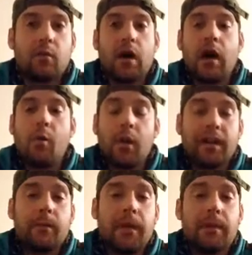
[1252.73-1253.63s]

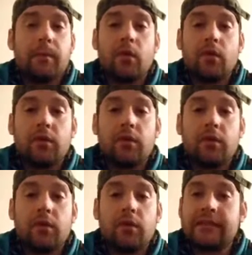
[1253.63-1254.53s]
wicked people, and
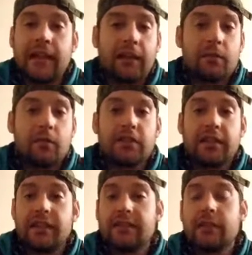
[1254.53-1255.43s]
it's exactly what
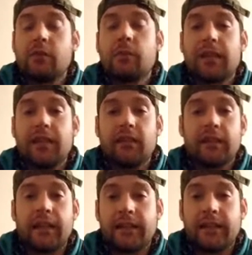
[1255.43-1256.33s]
they said they would be here in
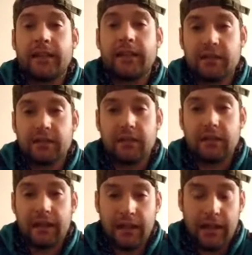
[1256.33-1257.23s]
the end times.
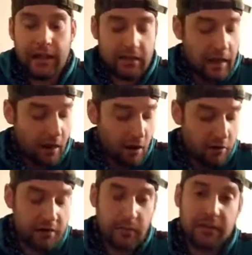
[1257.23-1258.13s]
And it
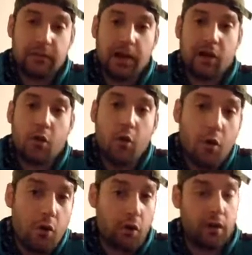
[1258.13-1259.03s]
hurts me to my
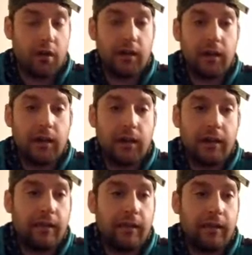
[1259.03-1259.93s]
core
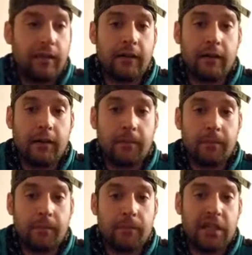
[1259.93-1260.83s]
that
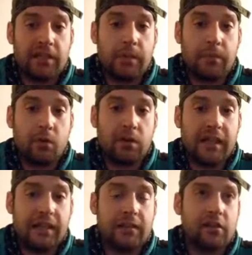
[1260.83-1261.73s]
these people are
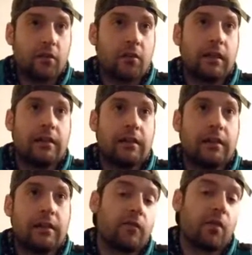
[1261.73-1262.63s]
taking children and
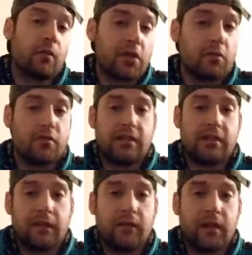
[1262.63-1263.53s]
using them for ritual
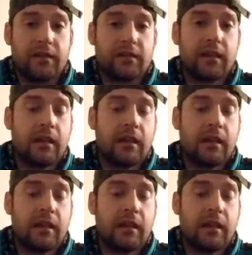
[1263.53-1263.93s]
sacrifice.